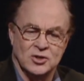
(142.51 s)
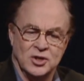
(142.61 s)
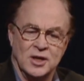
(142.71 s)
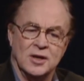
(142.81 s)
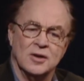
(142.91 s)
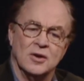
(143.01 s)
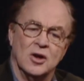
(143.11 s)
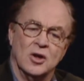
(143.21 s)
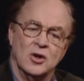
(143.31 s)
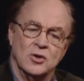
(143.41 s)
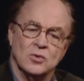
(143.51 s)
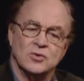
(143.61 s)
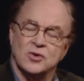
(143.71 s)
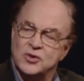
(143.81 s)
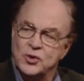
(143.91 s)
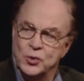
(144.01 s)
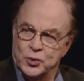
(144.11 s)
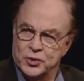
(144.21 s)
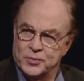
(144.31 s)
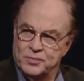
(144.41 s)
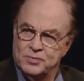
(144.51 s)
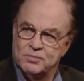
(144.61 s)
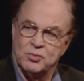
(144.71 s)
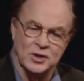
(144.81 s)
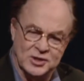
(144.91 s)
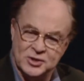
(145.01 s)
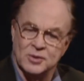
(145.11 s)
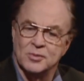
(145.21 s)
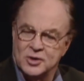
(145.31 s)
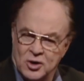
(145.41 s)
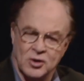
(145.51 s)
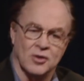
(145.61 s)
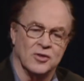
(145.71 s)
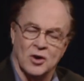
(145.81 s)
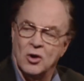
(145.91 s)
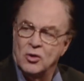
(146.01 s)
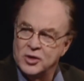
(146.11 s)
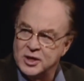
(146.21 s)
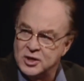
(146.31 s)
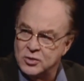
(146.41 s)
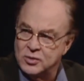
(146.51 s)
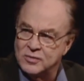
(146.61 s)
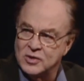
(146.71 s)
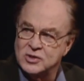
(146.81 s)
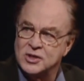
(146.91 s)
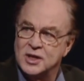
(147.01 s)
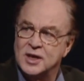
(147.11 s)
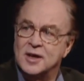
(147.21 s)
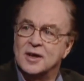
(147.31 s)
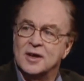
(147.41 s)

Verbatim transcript: Jean used to tour Princeton, McCarter, all the university